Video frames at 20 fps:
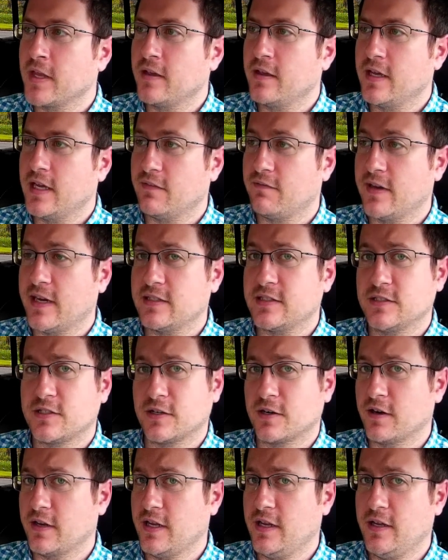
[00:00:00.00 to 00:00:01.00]
If that's
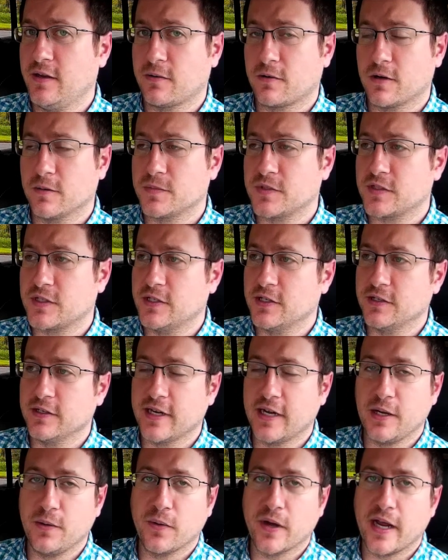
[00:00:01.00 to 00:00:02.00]
dirty or obscured in
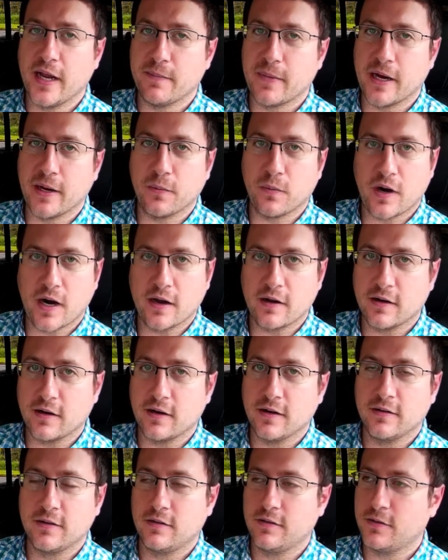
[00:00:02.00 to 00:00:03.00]
any way by
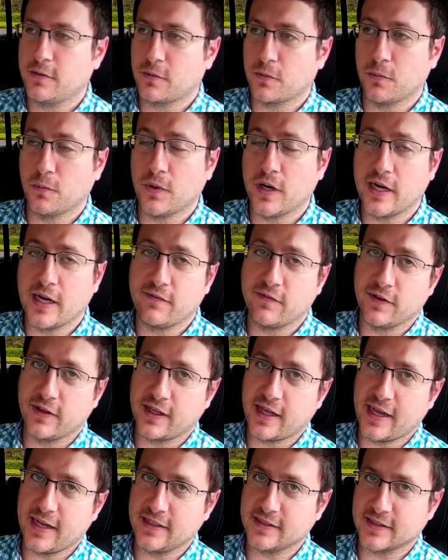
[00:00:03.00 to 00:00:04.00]
water or whatever the
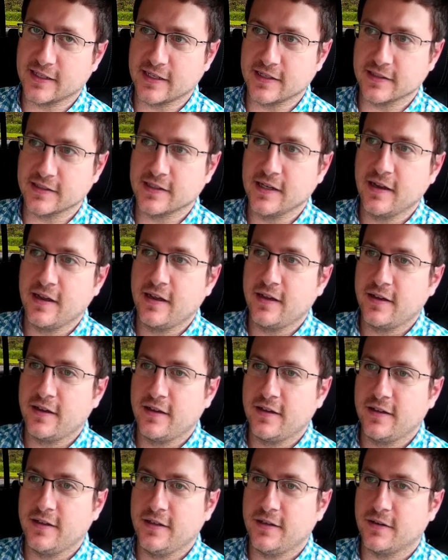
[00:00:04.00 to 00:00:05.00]
case is,
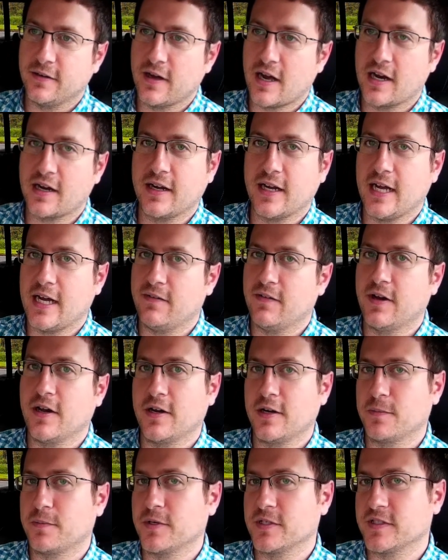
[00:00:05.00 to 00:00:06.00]
you're not going to have
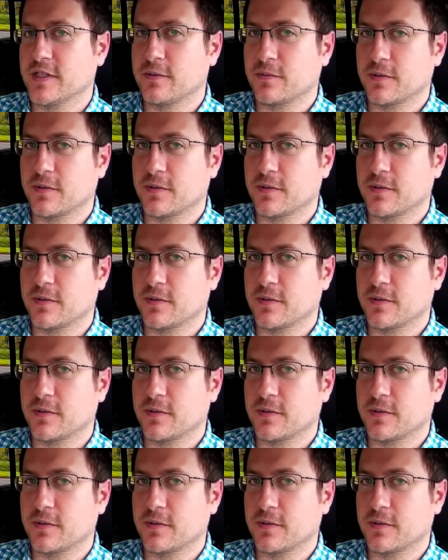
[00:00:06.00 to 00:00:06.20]
100%